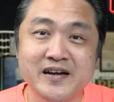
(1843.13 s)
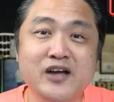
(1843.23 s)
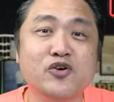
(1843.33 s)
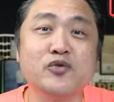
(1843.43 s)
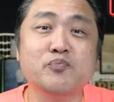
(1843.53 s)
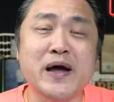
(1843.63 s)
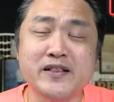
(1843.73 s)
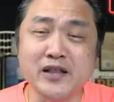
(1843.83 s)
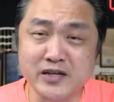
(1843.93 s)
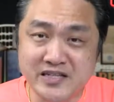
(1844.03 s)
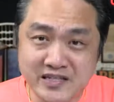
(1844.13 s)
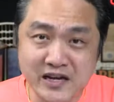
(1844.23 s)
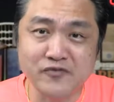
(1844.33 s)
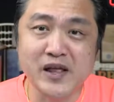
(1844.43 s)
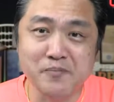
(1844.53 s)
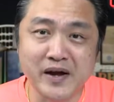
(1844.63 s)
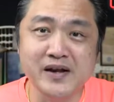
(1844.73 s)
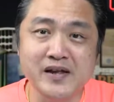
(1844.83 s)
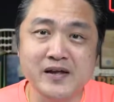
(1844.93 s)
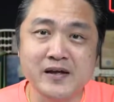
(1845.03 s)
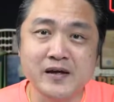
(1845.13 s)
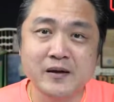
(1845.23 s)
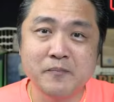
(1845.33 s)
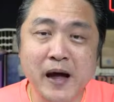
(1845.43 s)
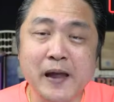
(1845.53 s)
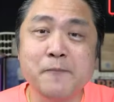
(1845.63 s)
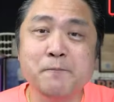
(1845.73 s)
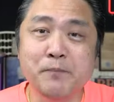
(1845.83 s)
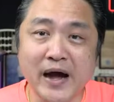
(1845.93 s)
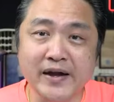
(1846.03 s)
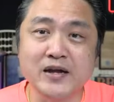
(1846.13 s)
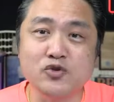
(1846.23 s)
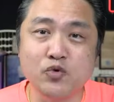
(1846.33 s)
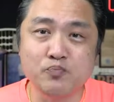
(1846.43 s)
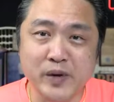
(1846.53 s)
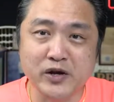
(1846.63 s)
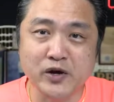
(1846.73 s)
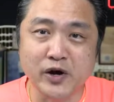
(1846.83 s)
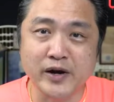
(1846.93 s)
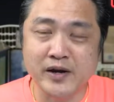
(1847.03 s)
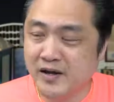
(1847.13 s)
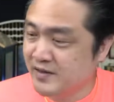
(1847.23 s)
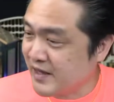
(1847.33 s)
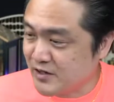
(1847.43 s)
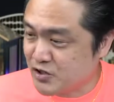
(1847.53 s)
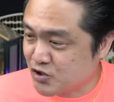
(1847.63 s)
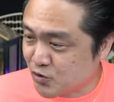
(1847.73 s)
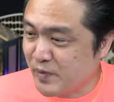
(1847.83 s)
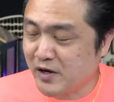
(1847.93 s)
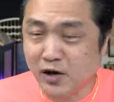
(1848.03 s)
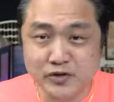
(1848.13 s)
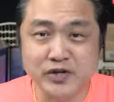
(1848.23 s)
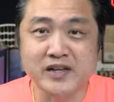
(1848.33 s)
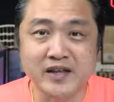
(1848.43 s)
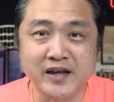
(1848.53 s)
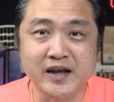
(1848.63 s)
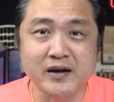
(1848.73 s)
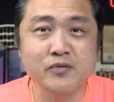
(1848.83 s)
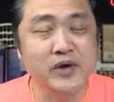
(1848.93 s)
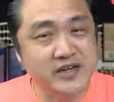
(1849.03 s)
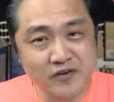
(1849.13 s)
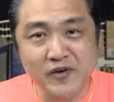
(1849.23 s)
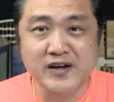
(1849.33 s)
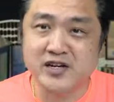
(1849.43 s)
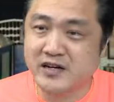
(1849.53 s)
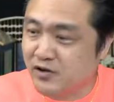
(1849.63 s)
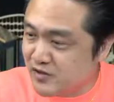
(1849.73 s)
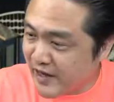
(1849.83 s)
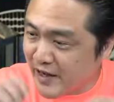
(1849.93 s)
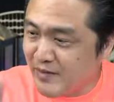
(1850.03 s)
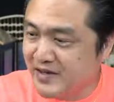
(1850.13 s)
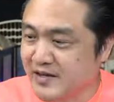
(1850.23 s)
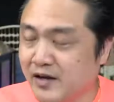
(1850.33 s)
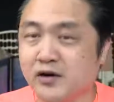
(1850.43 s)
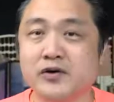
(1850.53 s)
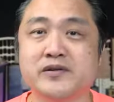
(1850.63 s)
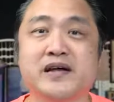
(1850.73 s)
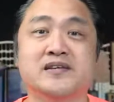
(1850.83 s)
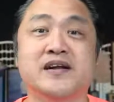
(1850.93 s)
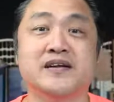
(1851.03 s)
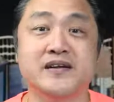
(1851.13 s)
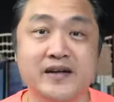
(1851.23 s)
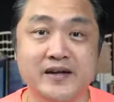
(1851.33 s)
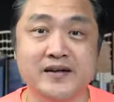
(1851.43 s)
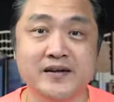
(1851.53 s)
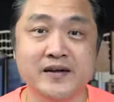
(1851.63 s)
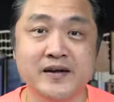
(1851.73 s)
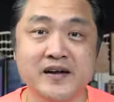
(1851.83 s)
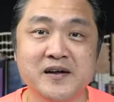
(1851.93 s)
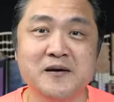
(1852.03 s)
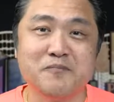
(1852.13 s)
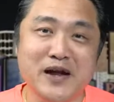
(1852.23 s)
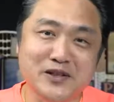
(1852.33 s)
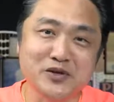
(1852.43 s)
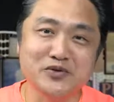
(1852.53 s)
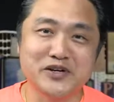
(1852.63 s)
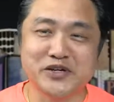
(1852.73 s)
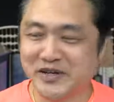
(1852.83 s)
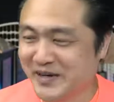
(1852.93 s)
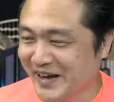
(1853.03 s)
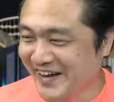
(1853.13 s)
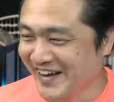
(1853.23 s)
They could better serve their money by buying into Bitcoin than a stupid lottery ticket, which eventually they'll tear up and say, oh, that's another day. Back to you, Richard.